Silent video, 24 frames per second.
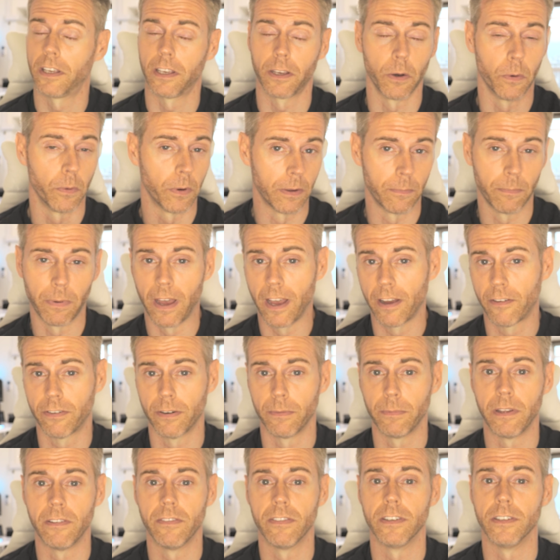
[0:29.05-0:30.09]
going back
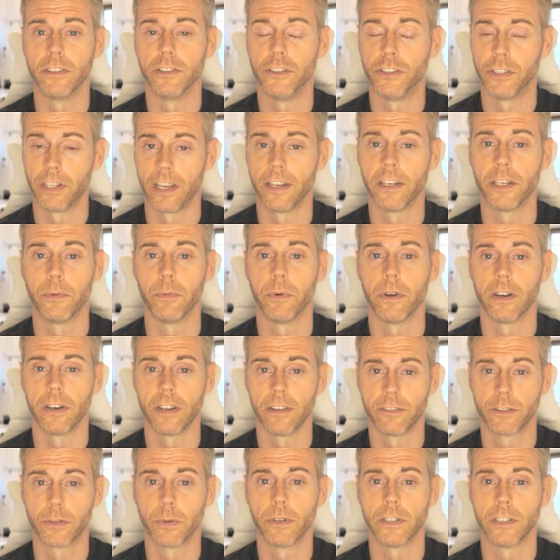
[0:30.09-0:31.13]
from even January
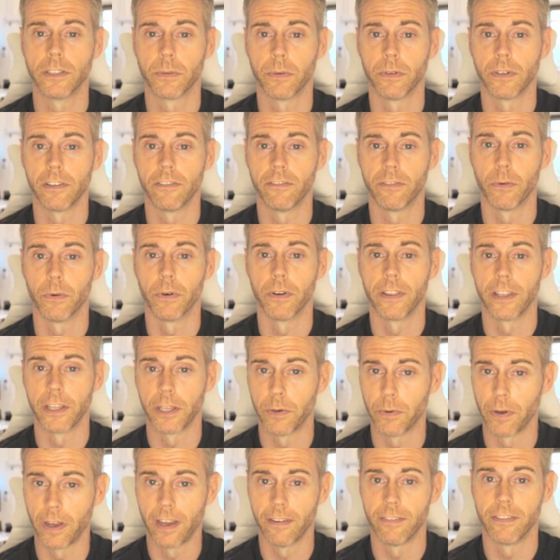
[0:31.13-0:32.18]
of 2024 that
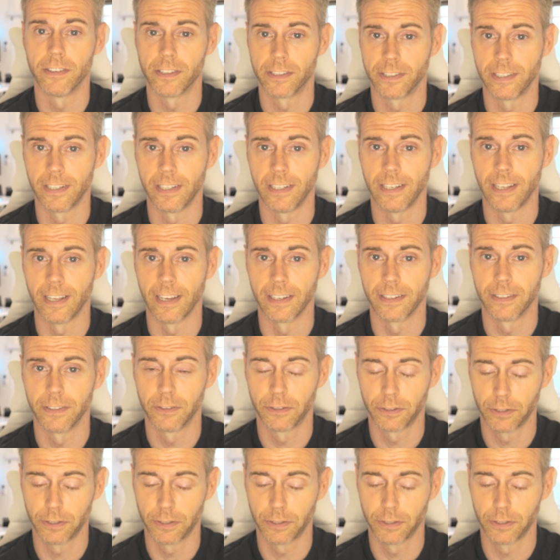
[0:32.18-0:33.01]
you haven't seen yet.